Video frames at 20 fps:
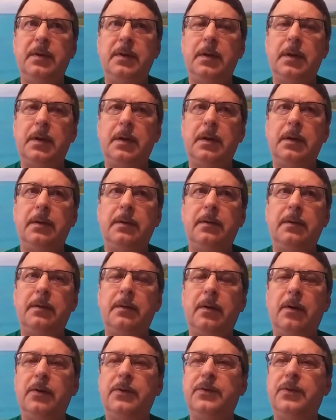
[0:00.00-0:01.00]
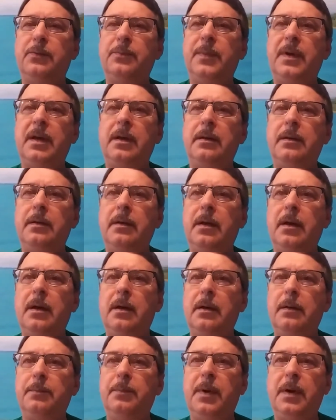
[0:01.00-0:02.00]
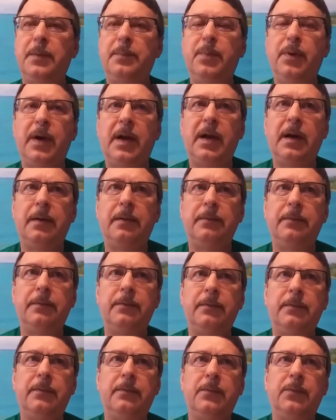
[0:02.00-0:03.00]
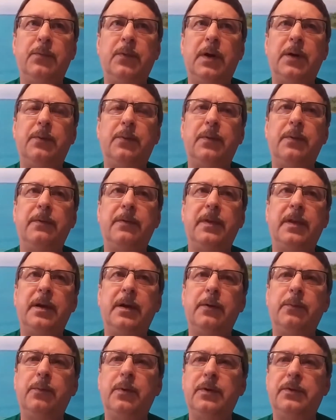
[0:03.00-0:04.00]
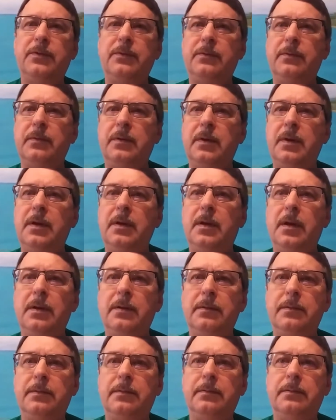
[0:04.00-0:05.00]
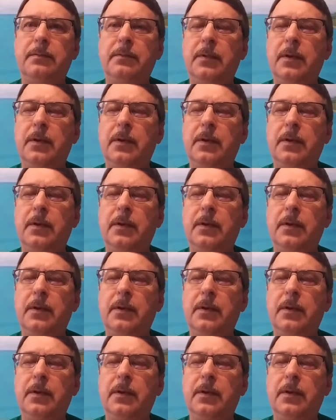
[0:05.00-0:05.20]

and also met Bud Brown while we were there, which he does,